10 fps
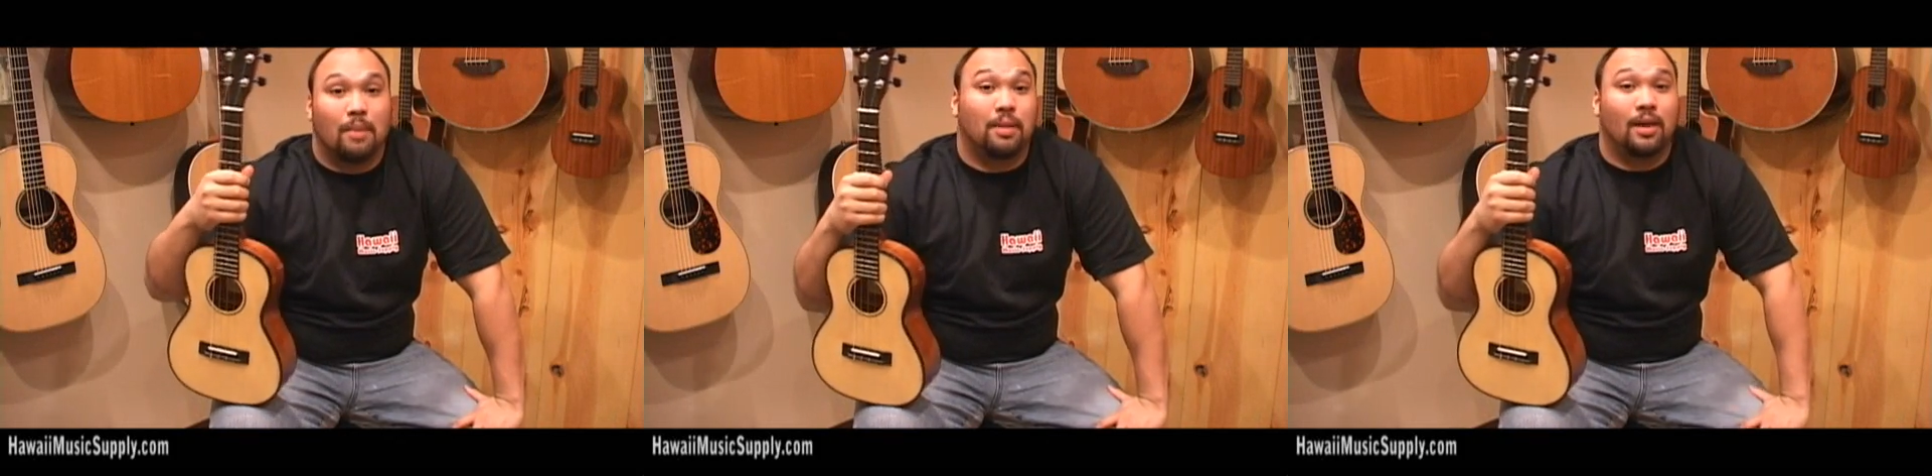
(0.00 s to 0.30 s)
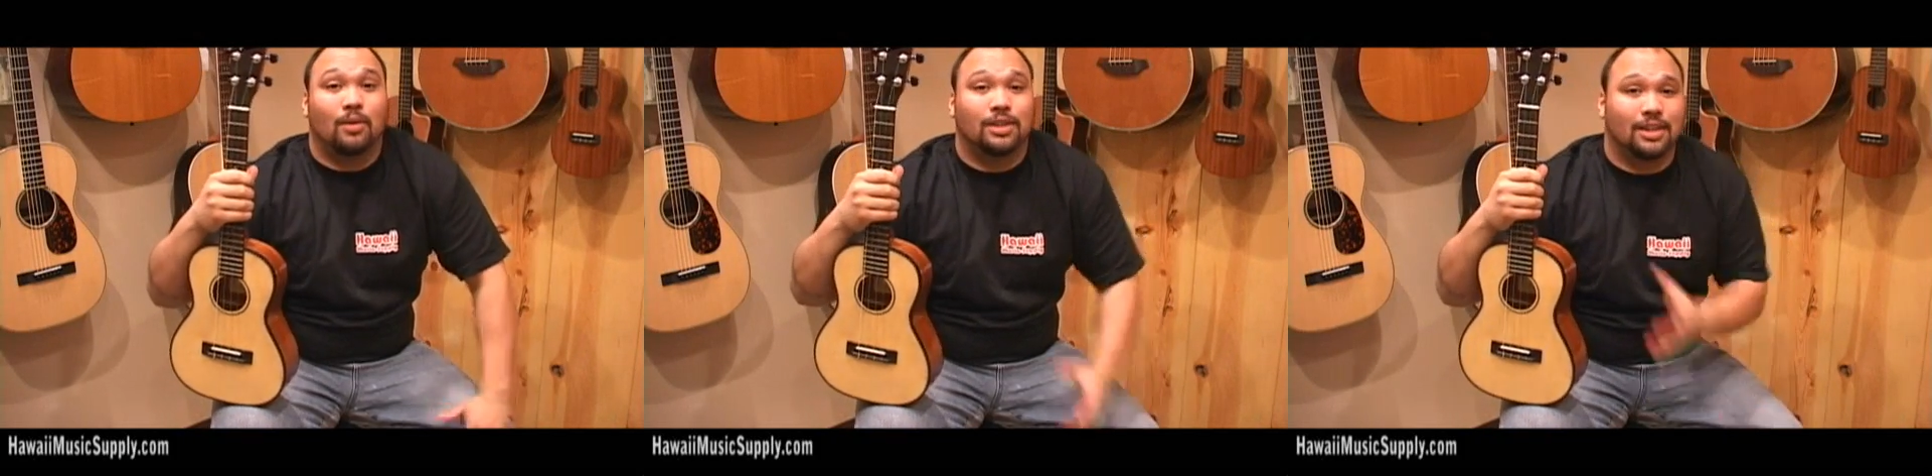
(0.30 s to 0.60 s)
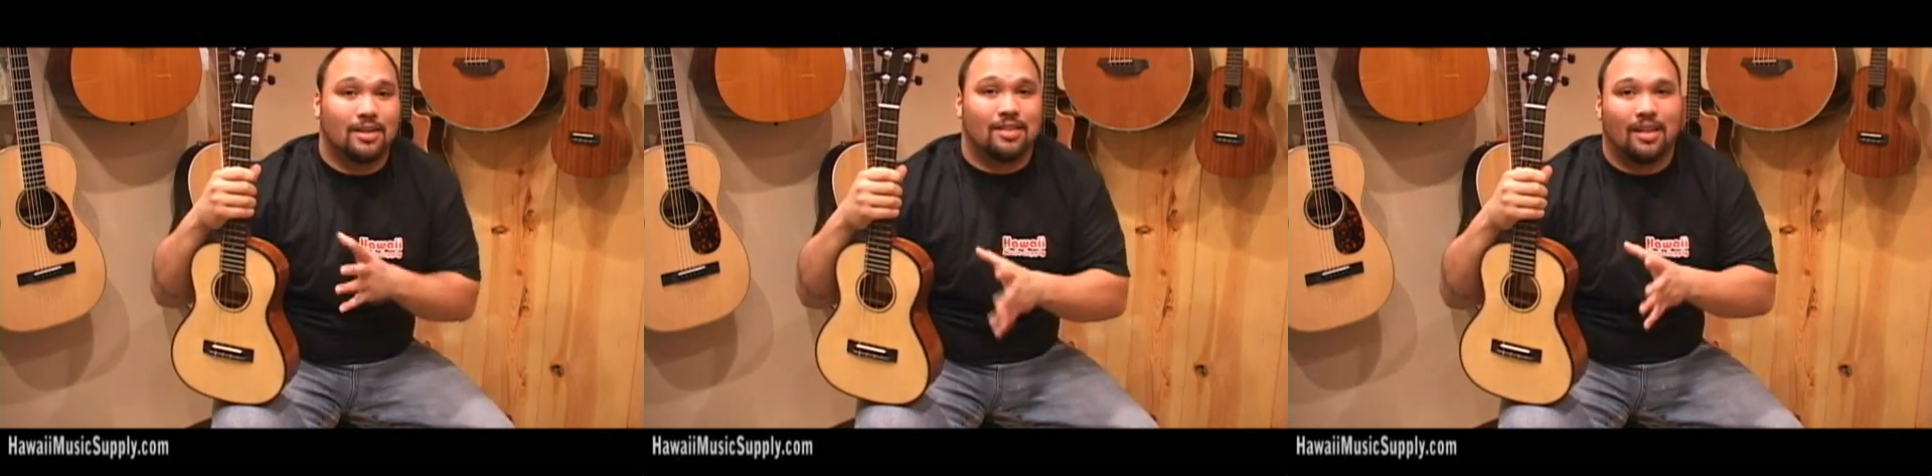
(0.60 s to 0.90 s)
I play one
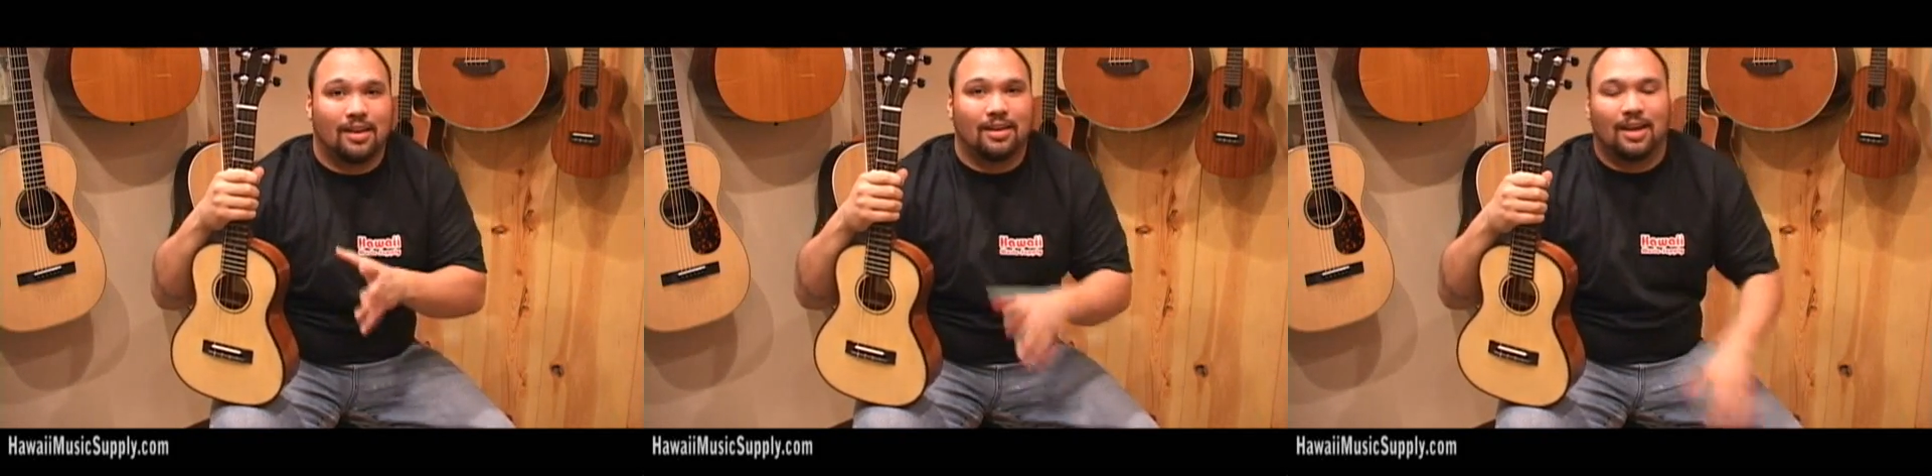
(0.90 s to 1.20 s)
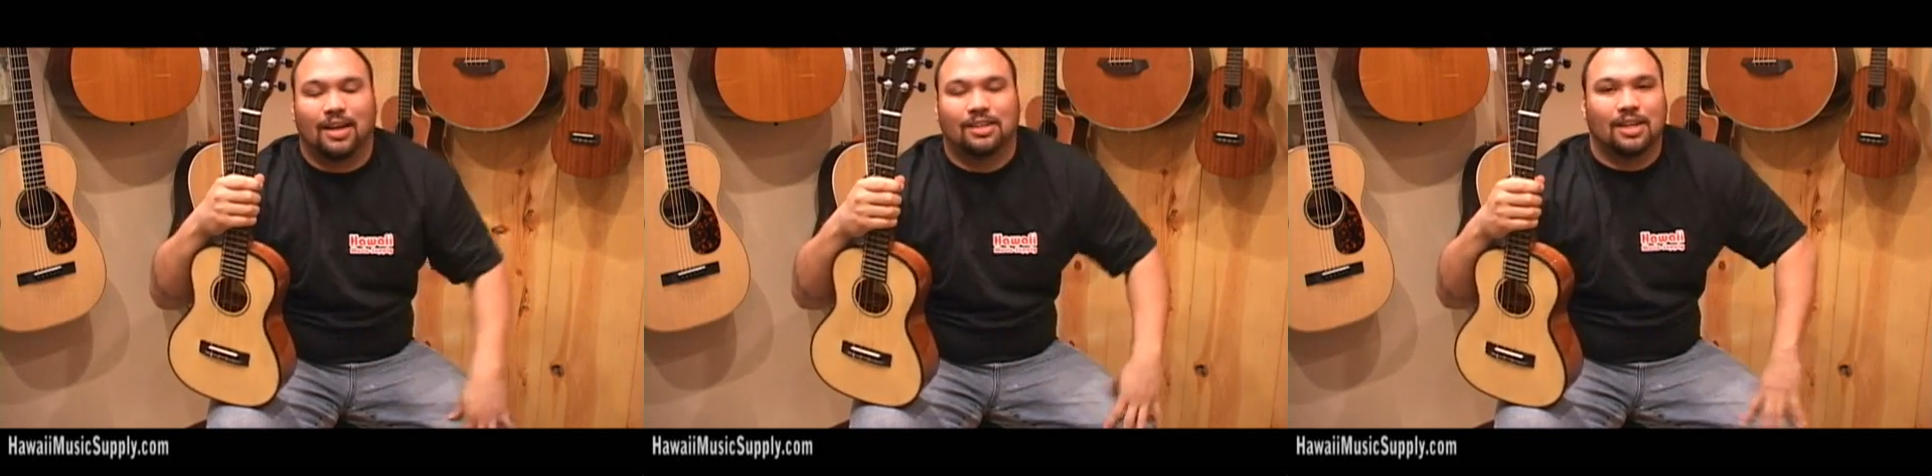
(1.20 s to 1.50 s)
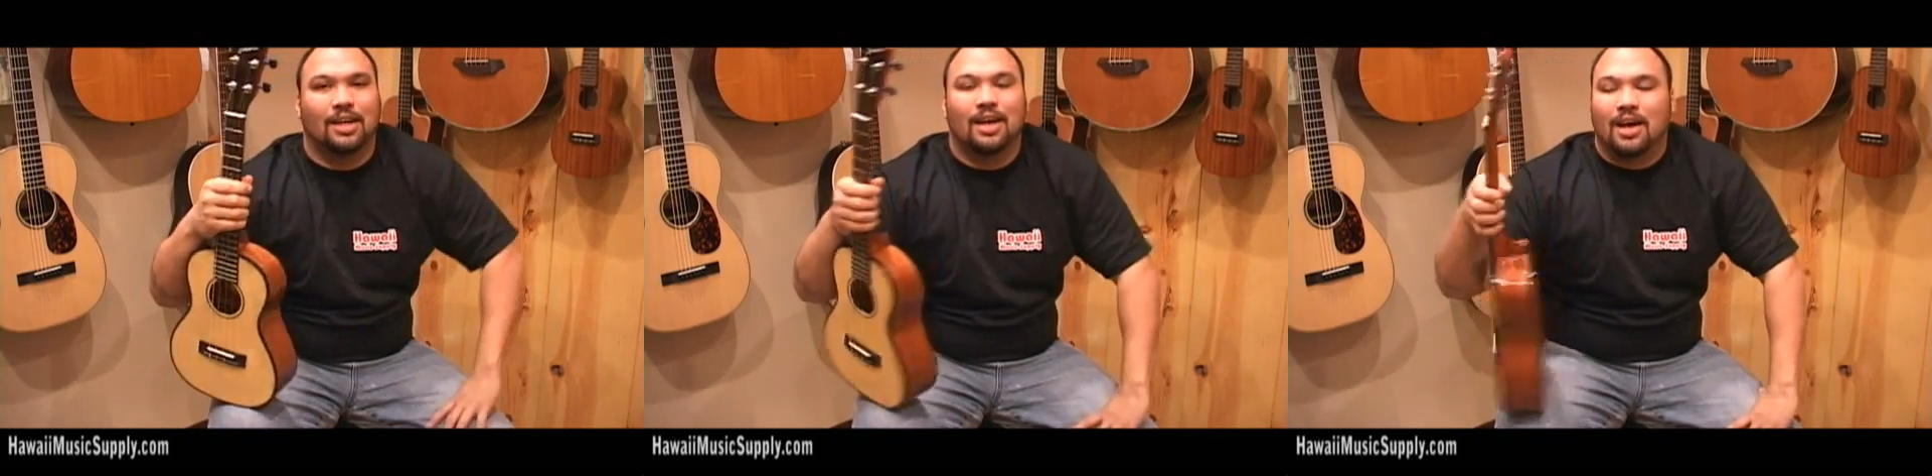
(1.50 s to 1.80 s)
just like it actually.